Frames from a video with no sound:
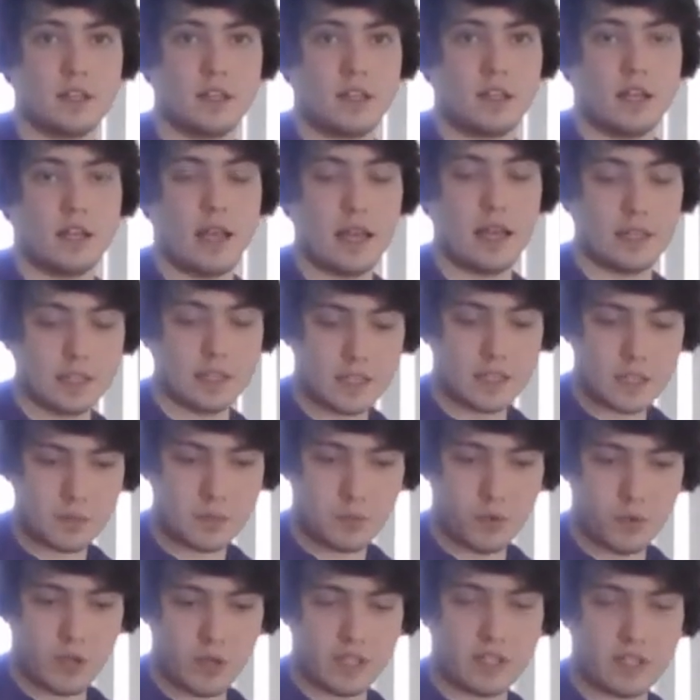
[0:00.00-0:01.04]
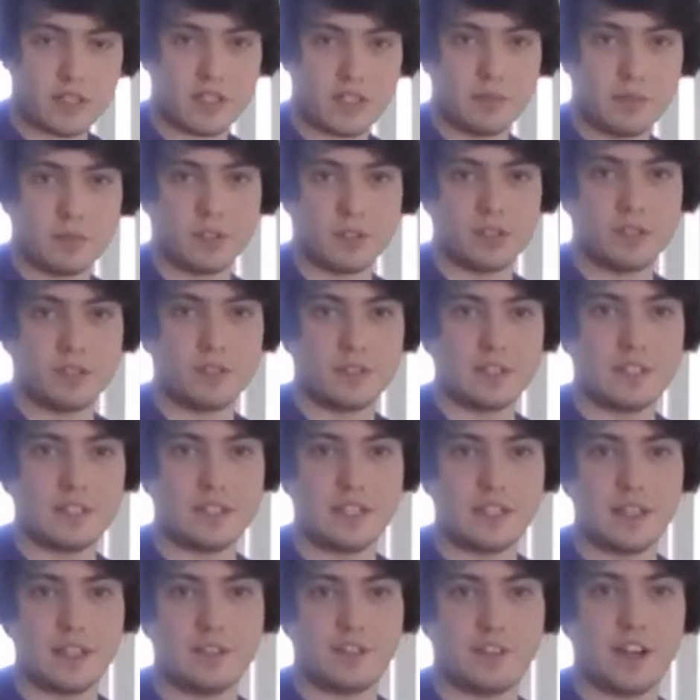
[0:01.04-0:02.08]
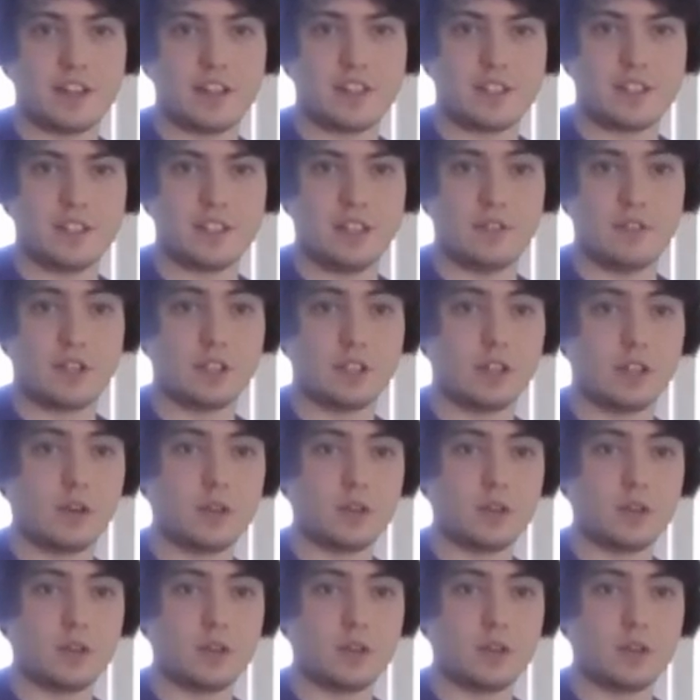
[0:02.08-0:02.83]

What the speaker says: And at this point, the cymbal, you can see if I just leave it alone,